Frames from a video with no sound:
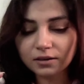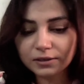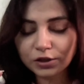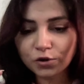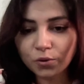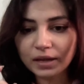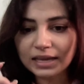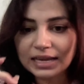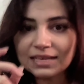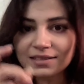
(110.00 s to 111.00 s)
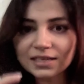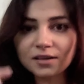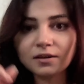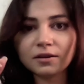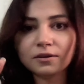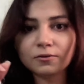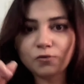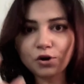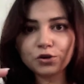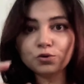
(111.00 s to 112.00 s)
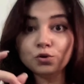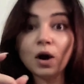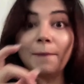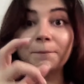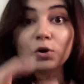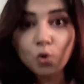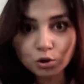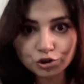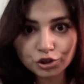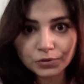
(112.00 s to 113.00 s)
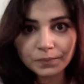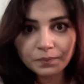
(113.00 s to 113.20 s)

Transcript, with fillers: uh, you know, easier for you to approach.